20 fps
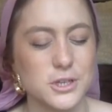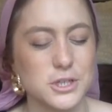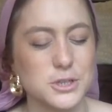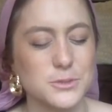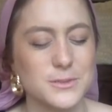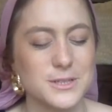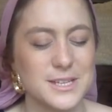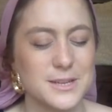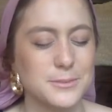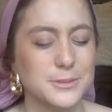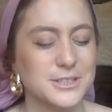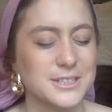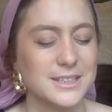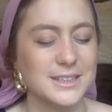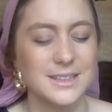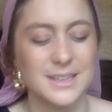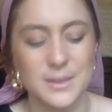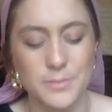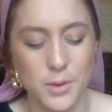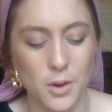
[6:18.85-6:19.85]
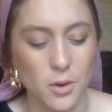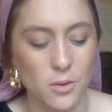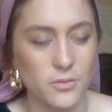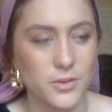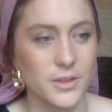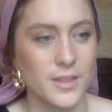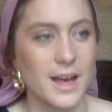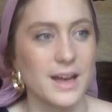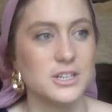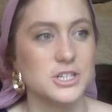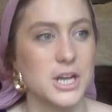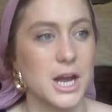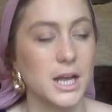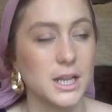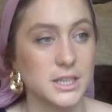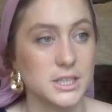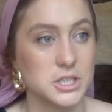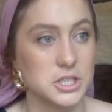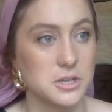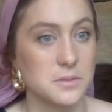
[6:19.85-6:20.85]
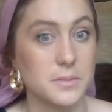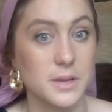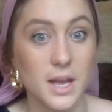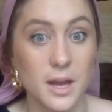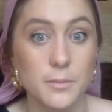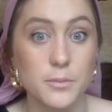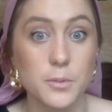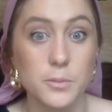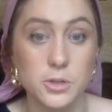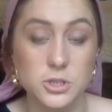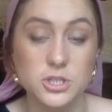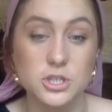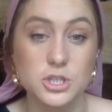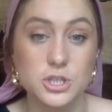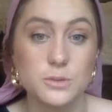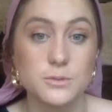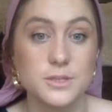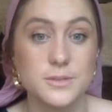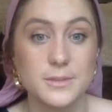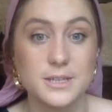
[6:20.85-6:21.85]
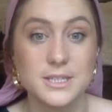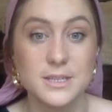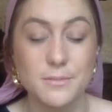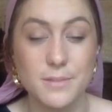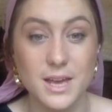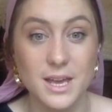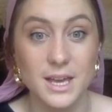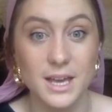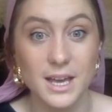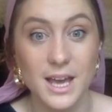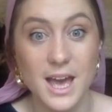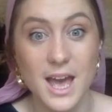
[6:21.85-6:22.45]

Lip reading: she was able to leap over that challenge and become the person she was meant to be.